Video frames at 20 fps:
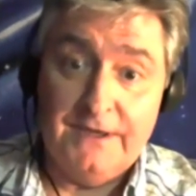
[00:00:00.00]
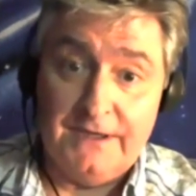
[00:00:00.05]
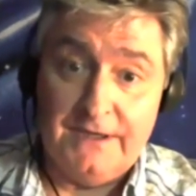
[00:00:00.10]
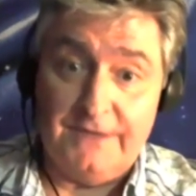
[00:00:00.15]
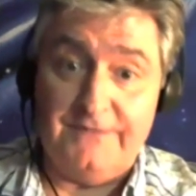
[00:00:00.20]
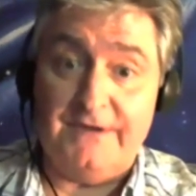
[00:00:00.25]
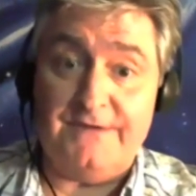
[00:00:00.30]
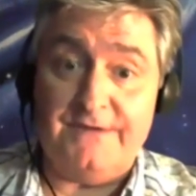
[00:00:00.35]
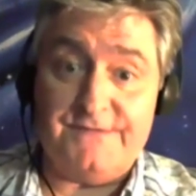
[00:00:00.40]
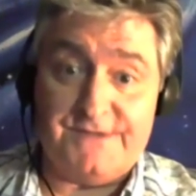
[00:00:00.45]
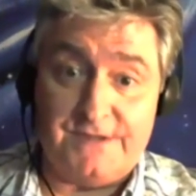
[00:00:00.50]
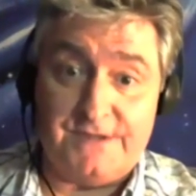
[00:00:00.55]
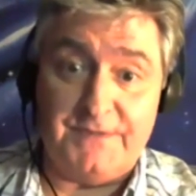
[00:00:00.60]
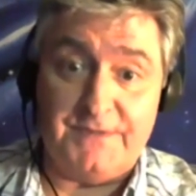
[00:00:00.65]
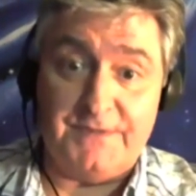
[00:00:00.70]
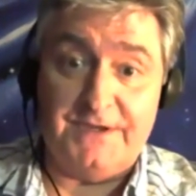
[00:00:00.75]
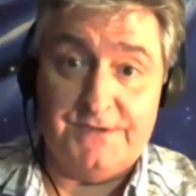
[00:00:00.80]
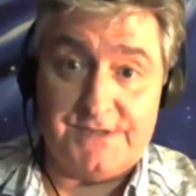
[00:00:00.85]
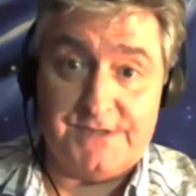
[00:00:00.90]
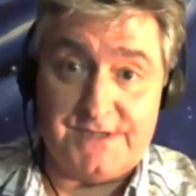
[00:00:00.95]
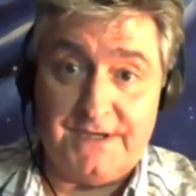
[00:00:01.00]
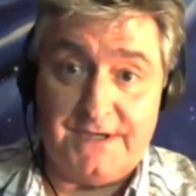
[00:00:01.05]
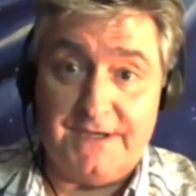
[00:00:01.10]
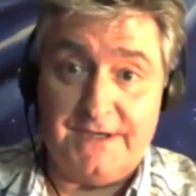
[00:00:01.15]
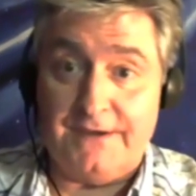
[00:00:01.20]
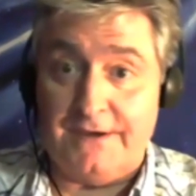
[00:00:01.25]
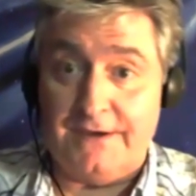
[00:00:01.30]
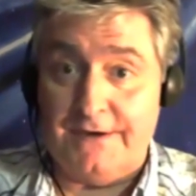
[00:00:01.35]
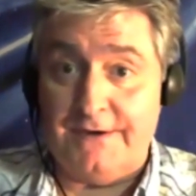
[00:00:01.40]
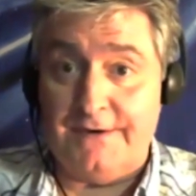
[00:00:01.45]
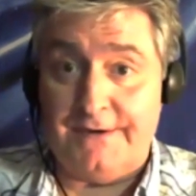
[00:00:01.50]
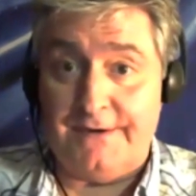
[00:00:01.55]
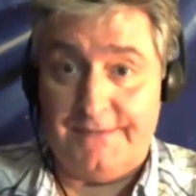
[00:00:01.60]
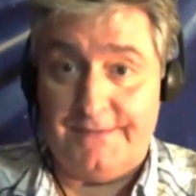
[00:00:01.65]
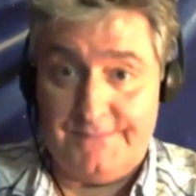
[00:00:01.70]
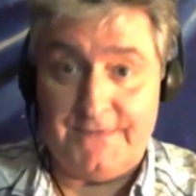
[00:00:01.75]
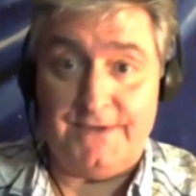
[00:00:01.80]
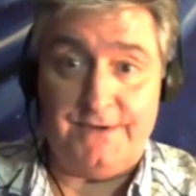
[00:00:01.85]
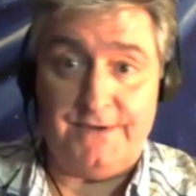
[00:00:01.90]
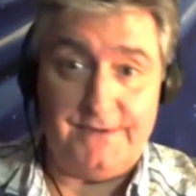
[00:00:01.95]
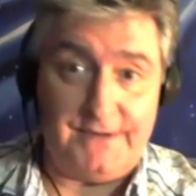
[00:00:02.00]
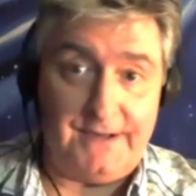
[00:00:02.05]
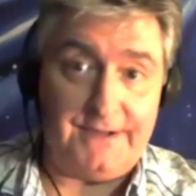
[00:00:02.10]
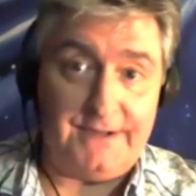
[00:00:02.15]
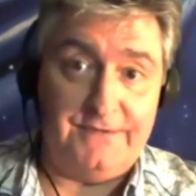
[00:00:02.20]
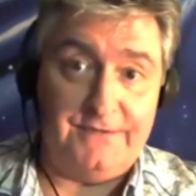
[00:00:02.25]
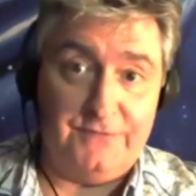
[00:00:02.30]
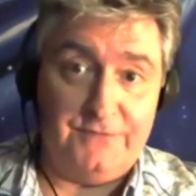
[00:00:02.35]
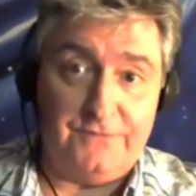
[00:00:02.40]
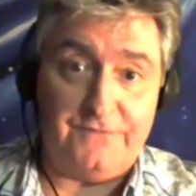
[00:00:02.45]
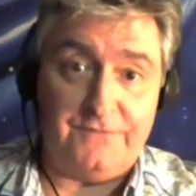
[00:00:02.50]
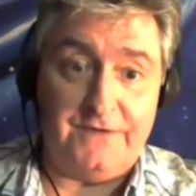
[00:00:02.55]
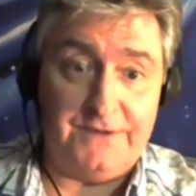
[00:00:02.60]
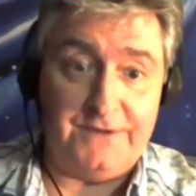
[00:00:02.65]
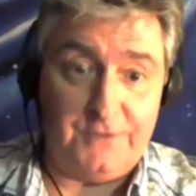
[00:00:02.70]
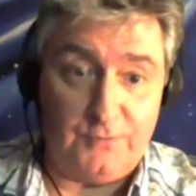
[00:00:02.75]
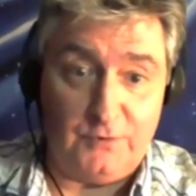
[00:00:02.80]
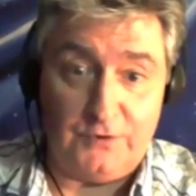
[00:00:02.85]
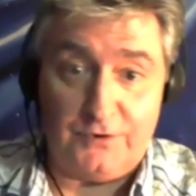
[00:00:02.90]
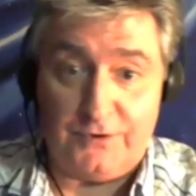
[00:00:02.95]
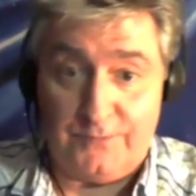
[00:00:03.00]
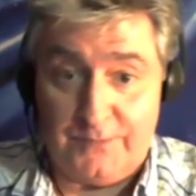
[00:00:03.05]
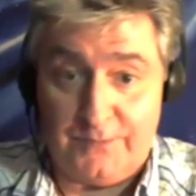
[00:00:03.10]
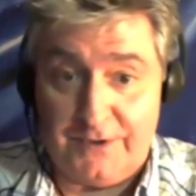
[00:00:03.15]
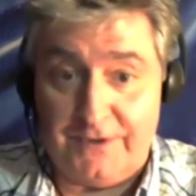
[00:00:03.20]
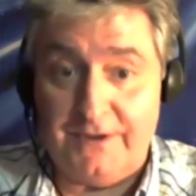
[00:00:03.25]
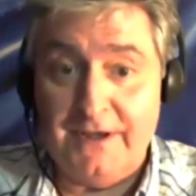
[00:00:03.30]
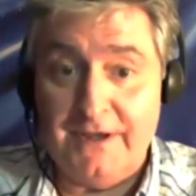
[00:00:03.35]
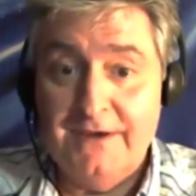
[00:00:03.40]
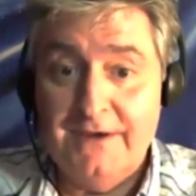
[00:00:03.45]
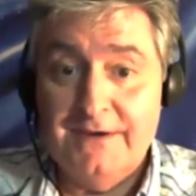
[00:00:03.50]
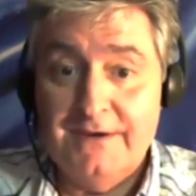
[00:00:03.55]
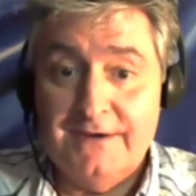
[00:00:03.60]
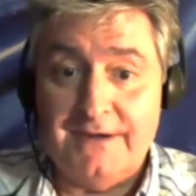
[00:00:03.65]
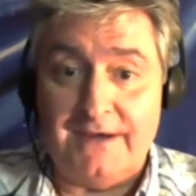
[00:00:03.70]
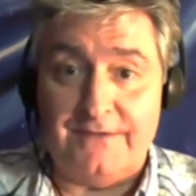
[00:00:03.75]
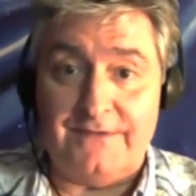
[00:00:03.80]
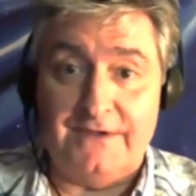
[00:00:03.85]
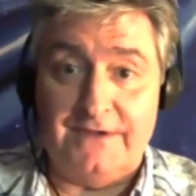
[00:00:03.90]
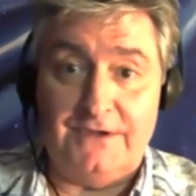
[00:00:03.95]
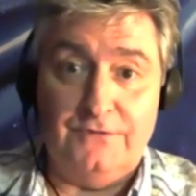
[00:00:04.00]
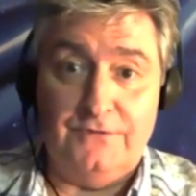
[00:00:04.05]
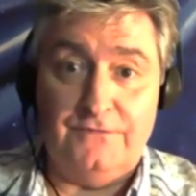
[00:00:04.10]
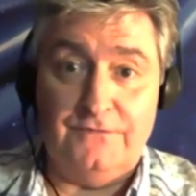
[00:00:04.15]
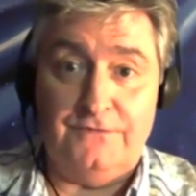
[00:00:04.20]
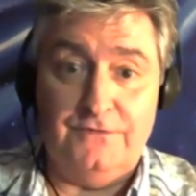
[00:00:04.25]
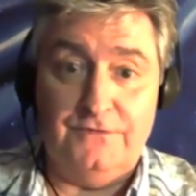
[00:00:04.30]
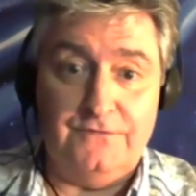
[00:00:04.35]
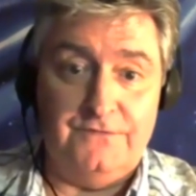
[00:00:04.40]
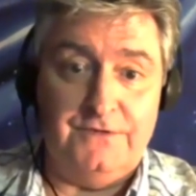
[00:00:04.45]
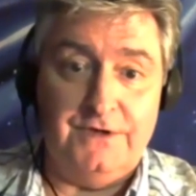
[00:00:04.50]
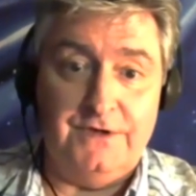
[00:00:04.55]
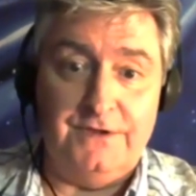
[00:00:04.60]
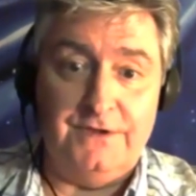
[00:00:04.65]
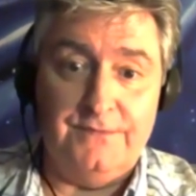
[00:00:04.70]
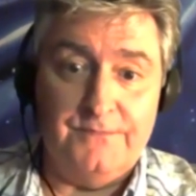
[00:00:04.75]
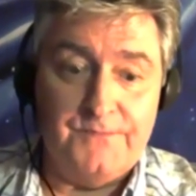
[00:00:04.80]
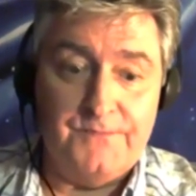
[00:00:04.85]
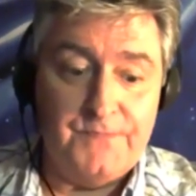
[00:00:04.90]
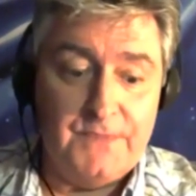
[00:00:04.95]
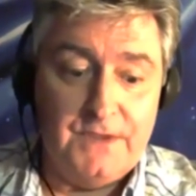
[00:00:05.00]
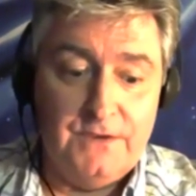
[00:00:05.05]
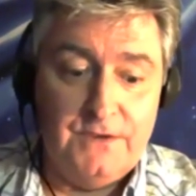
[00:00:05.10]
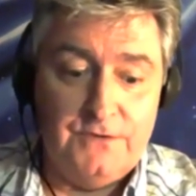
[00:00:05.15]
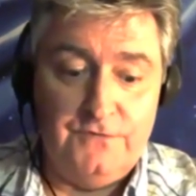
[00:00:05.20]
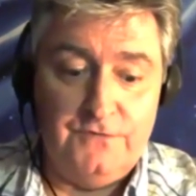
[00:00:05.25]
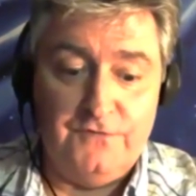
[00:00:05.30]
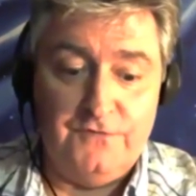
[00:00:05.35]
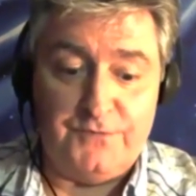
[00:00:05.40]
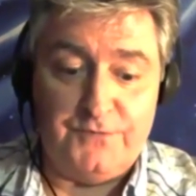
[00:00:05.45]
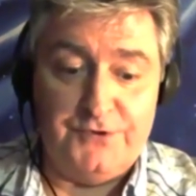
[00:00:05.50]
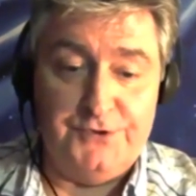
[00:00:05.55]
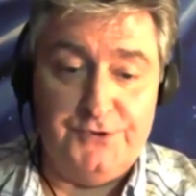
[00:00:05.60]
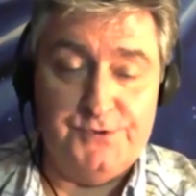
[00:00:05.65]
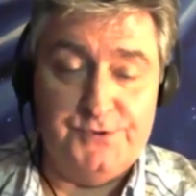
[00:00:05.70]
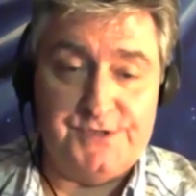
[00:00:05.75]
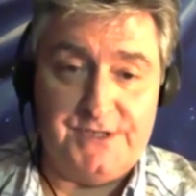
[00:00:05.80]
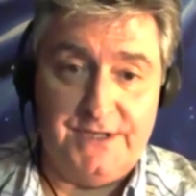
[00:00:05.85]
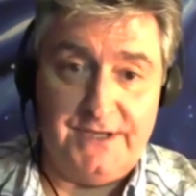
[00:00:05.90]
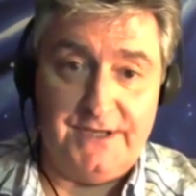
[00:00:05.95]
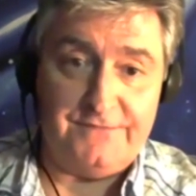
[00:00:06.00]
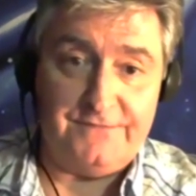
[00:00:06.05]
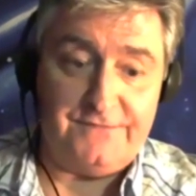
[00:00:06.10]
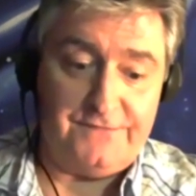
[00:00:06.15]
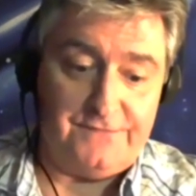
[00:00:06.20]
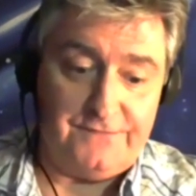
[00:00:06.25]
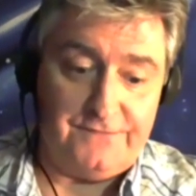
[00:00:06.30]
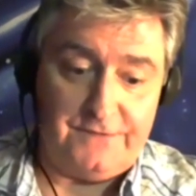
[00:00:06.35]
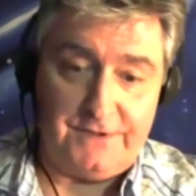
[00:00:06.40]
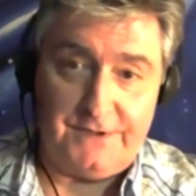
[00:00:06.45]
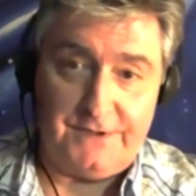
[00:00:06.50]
If you have something to say, I'll give you the final word. But I think you've done you've produced enough